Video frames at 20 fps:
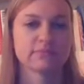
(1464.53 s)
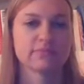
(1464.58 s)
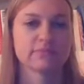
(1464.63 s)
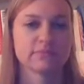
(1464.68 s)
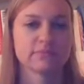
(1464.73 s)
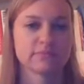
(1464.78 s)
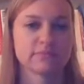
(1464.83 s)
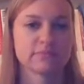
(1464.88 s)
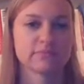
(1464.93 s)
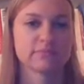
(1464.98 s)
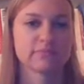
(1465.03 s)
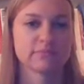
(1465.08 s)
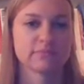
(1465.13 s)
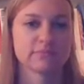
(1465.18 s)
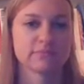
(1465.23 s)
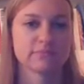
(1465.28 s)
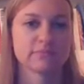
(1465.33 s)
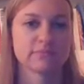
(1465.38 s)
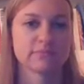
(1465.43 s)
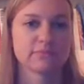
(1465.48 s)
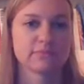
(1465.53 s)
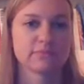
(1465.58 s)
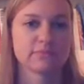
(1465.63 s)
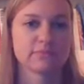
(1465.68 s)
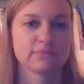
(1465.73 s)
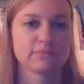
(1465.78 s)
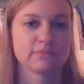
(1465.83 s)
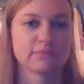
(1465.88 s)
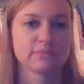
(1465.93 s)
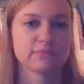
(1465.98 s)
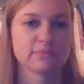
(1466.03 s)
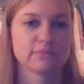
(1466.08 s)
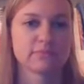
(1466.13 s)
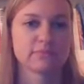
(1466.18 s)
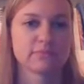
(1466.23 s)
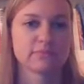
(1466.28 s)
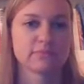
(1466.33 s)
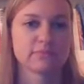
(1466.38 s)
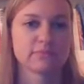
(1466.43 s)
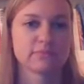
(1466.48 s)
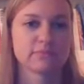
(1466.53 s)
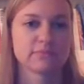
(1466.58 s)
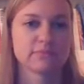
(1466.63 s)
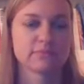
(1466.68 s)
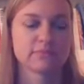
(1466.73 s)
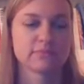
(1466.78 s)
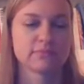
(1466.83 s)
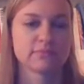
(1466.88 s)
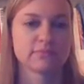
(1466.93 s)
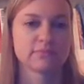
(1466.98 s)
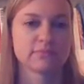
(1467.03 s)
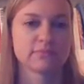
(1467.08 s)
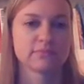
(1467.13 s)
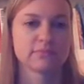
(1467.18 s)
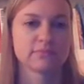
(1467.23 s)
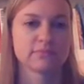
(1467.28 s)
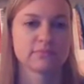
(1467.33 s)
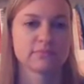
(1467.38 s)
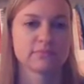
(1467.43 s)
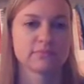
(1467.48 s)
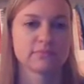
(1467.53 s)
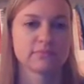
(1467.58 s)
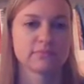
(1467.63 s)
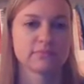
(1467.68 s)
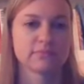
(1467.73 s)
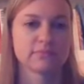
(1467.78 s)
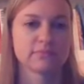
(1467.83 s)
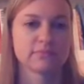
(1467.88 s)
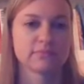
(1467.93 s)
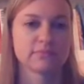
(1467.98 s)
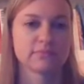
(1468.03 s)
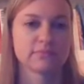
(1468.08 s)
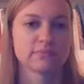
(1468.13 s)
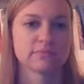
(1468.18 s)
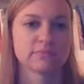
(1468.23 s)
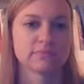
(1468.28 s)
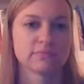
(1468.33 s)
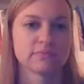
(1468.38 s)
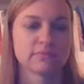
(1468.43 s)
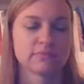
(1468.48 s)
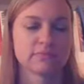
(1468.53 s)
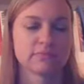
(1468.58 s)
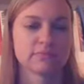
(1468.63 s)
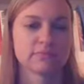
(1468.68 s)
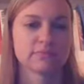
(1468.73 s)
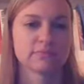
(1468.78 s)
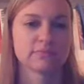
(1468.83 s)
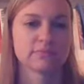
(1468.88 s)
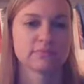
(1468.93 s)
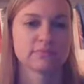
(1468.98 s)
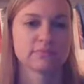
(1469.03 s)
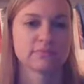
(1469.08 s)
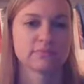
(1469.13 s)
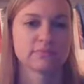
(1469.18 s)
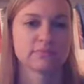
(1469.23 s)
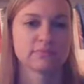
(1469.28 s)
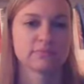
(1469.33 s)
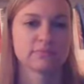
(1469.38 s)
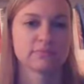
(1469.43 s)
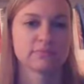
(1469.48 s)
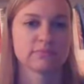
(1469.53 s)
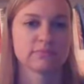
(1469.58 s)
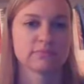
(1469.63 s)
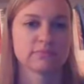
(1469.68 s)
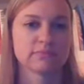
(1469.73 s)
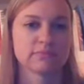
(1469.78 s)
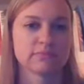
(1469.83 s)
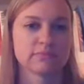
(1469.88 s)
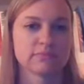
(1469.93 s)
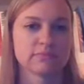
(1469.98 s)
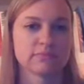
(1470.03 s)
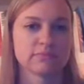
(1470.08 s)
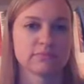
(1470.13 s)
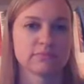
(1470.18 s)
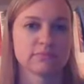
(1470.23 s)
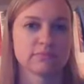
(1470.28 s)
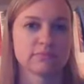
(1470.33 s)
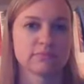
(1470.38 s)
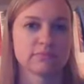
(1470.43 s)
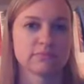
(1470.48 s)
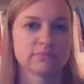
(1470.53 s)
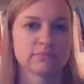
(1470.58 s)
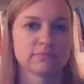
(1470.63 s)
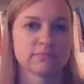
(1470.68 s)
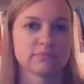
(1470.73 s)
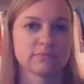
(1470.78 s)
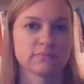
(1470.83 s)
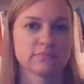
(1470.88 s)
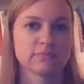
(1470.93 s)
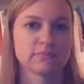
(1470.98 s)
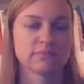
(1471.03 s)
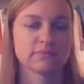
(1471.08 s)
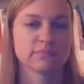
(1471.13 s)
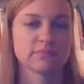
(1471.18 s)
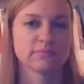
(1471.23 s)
[no speech]